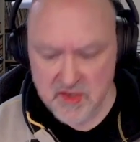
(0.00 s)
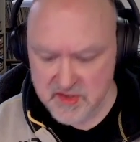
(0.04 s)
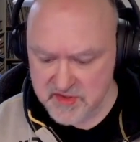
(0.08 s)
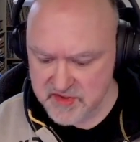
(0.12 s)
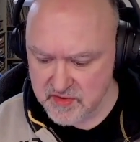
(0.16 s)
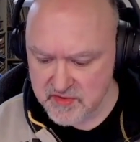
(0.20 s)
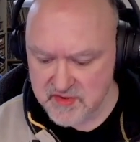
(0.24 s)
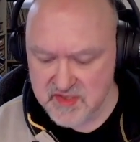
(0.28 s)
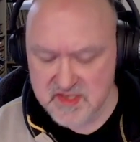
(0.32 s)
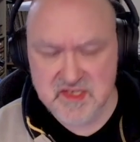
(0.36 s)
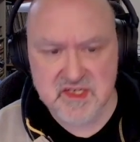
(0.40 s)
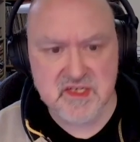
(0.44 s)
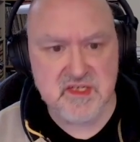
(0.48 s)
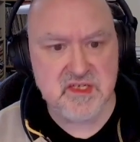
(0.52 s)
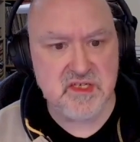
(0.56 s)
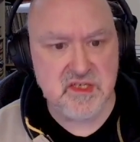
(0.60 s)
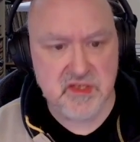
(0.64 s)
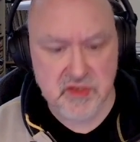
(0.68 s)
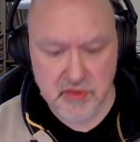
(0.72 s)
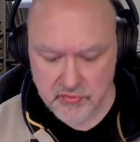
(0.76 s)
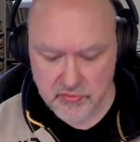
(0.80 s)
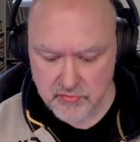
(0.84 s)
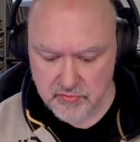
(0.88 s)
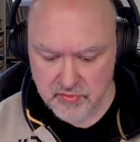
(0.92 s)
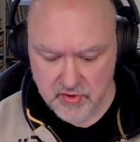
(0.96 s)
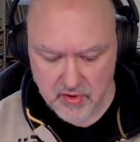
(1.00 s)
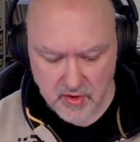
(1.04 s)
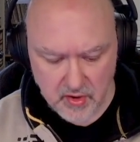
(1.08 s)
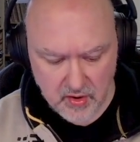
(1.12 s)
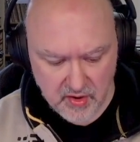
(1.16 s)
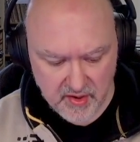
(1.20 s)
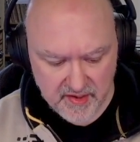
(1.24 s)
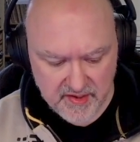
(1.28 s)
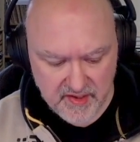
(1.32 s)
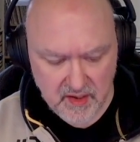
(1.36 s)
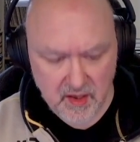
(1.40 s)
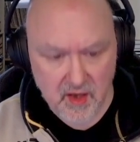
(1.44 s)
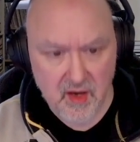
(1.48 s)
So this is 2,
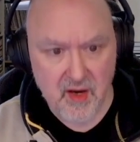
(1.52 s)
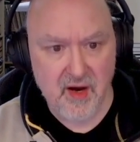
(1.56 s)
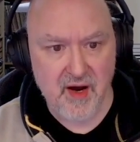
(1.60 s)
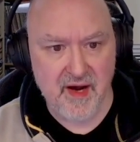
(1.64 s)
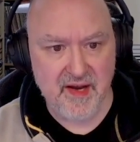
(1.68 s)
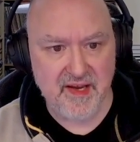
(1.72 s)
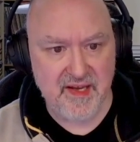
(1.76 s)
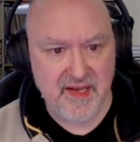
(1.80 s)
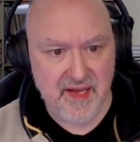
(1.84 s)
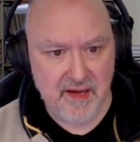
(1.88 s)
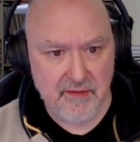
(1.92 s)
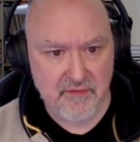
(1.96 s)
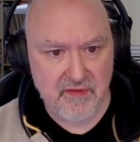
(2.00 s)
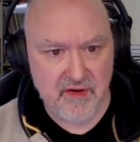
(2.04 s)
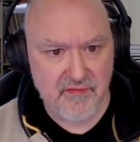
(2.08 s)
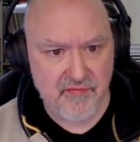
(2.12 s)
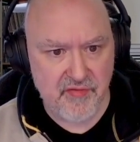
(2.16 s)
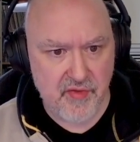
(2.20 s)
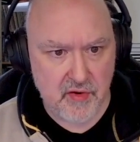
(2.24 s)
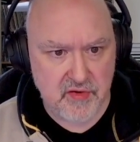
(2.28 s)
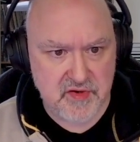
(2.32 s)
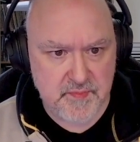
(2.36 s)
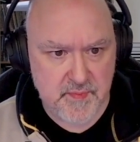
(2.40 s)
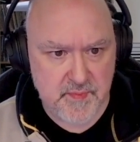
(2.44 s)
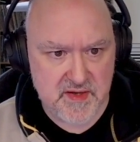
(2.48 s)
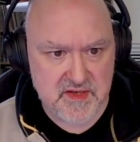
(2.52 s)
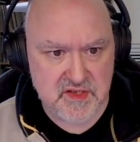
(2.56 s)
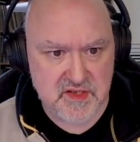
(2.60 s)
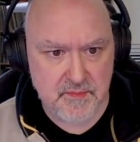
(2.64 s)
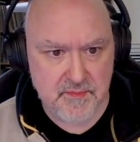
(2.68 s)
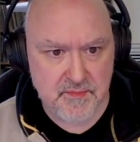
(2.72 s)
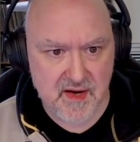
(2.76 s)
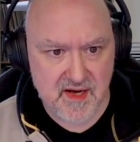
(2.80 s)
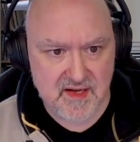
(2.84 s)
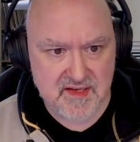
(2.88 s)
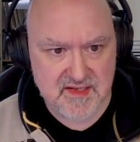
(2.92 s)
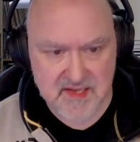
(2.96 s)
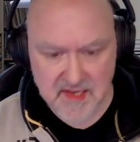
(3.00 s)
9. I can get rid of those pencil
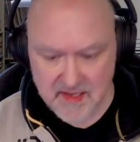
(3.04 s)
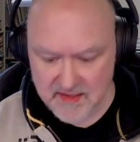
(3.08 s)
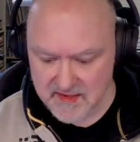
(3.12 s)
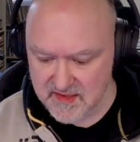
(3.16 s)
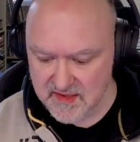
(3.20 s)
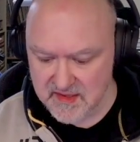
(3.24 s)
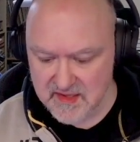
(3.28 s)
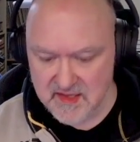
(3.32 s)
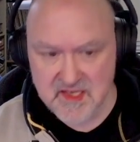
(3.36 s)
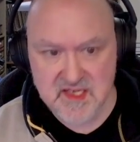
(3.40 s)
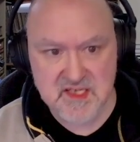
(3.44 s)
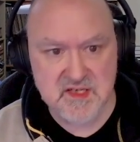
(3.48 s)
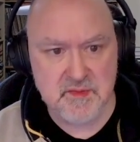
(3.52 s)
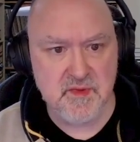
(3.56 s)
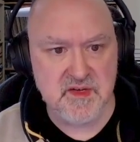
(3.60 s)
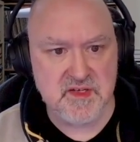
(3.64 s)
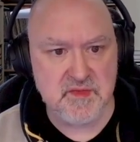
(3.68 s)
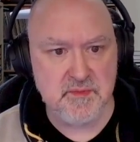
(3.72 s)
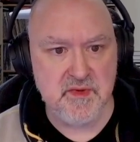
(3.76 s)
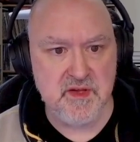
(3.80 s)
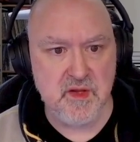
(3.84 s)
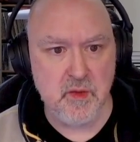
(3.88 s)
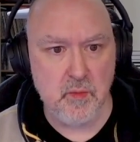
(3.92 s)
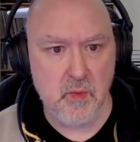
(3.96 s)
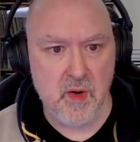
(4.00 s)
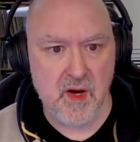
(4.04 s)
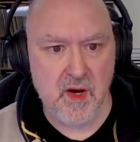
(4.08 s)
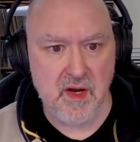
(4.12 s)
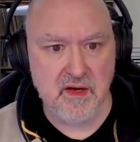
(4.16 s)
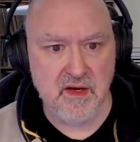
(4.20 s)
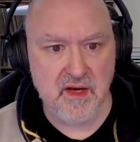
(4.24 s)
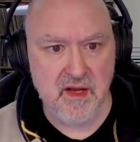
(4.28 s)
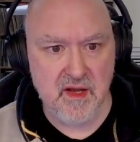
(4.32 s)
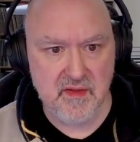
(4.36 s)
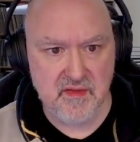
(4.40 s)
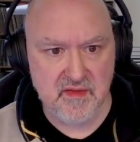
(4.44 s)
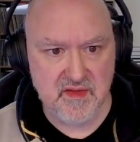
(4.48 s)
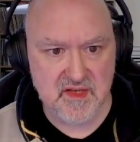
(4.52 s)
marks, and this must be the
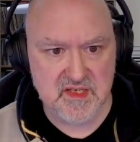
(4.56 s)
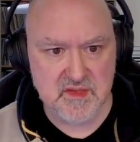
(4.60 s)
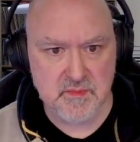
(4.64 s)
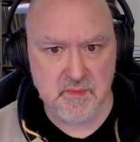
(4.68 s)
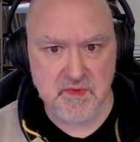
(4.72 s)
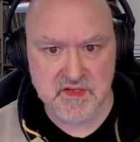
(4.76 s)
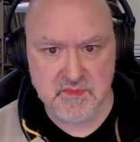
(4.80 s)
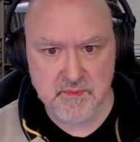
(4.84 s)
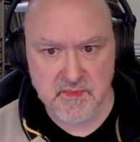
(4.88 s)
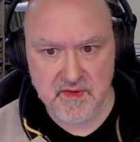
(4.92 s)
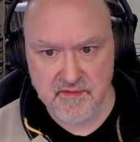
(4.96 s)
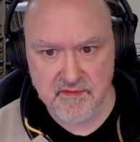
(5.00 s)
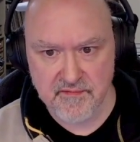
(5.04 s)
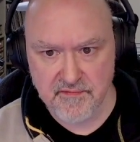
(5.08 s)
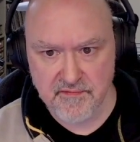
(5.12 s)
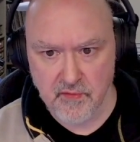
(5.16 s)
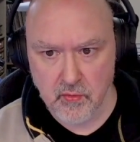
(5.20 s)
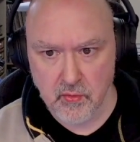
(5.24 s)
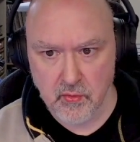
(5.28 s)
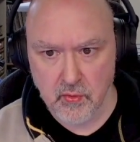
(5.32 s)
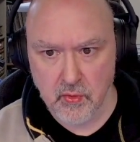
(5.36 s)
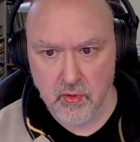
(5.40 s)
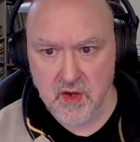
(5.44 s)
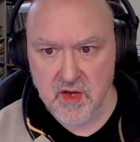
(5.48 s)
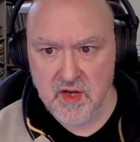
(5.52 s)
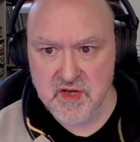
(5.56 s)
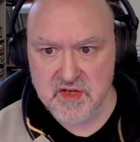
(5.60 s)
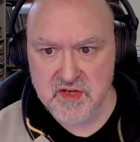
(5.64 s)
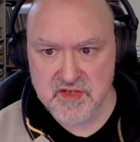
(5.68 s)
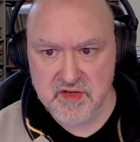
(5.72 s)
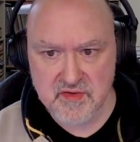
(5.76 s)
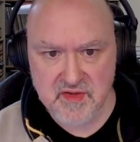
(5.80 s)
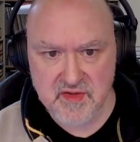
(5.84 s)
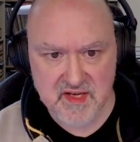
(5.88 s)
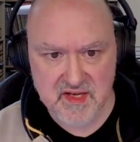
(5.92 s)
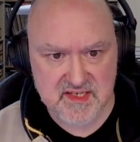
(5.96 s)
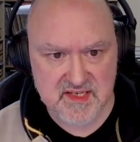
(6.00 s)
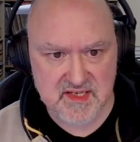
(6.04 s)
1, and this must be the 4.
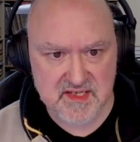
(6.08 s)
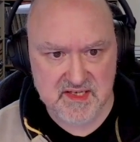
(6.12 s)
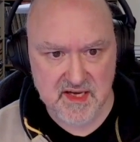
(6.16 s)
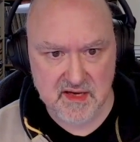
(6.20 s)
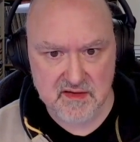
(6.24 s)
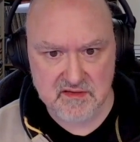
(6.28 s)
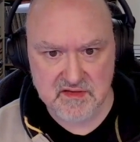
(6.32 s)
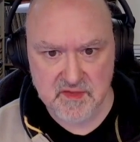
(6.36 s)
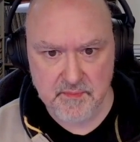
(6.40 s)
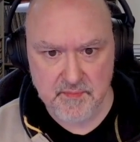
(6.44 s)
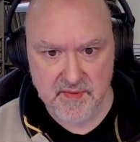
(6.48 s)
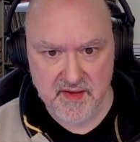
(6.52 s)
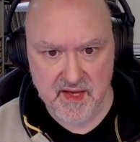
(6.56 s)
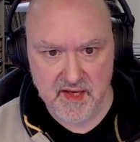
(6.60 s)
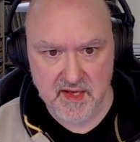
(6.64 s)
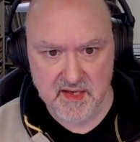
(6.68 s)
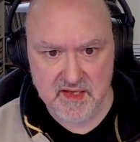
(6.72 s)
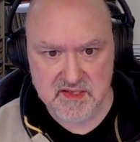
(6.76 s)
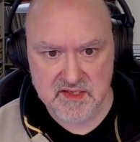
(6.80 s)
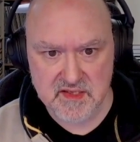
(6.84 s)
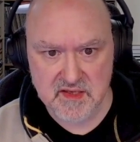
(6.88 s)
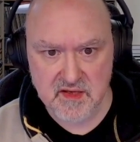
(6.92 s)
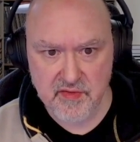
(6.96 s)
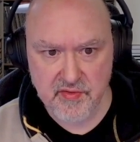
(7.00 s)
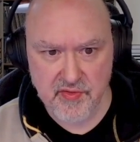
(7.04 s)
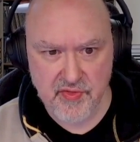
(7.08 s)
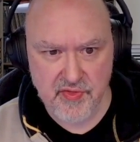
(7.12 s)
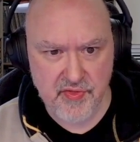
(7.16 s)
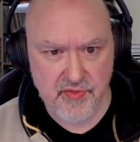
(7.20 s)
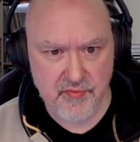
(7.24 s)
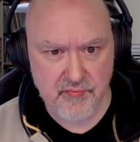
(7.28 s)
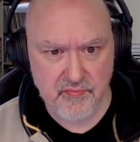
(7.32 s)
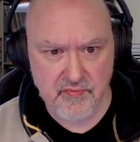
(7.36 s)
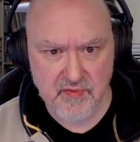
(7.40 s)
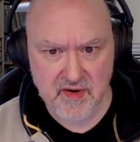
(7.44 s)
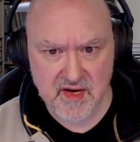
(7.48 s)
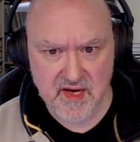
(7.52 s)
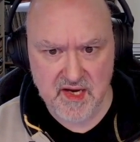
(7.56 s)
So these are down to pairs.
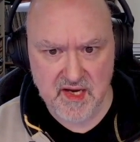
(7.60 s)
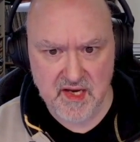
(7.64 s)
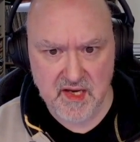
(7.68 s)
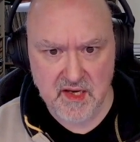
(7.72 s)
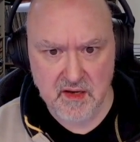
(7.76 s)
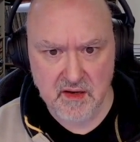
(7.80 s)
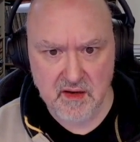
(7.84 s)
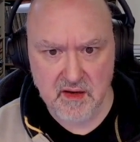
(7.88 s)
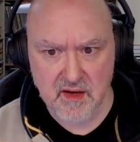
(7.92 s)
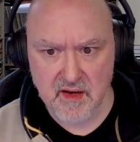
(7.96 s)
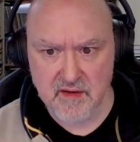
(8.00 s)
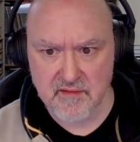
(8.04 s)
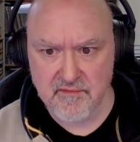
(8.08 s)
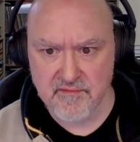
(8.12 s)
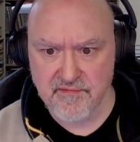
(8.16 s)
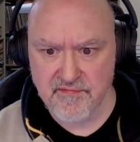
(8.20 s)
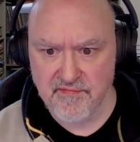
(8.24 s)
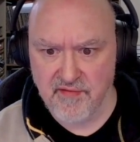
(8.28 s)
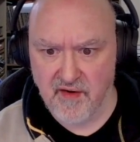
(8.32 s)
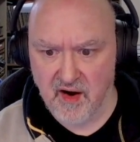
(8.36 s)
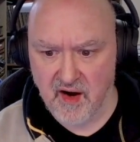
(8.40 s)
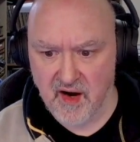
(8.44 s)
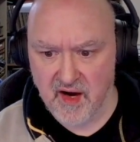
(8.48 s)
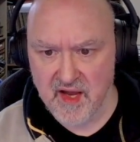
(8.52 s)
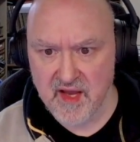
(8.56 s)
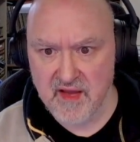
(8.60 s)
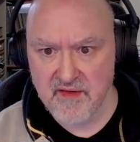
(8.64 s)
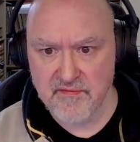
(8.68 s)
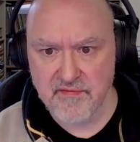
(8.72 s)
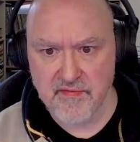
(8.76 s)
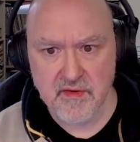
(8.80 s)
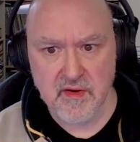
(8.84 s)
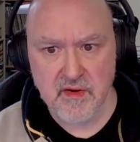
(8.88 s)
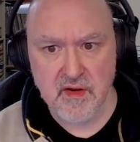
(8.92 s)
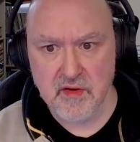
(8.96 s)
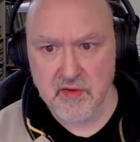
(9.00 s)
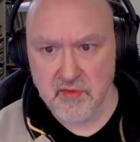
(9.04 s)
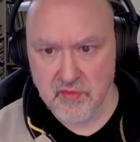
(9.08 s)
3 and
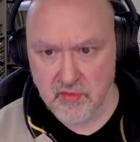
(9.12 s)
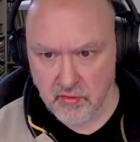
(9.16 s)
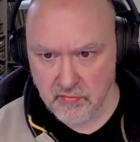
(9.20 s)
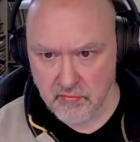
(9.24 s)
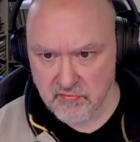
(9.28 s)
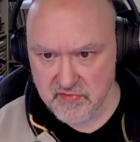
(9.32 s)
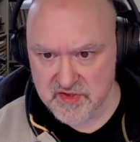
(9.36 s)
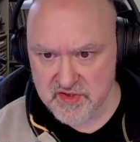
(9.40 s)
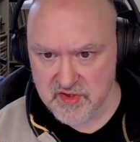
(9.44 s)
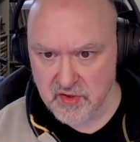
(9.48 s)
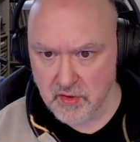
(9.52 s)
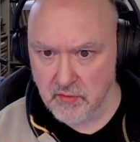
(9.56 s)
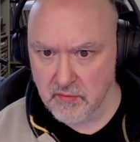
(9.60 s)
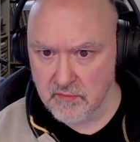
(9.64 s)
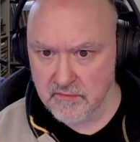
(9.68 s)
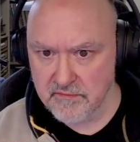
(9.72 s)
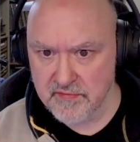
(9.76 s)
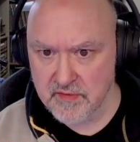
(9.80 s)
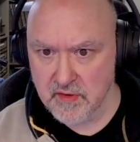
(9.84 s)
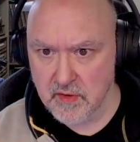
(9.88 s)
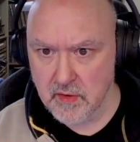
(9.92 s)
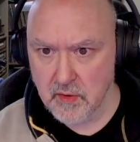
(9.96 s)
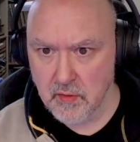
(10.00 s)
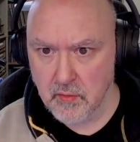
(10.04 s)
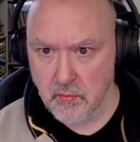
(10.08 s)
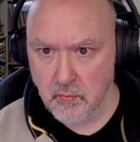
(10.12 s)
5, not resolved.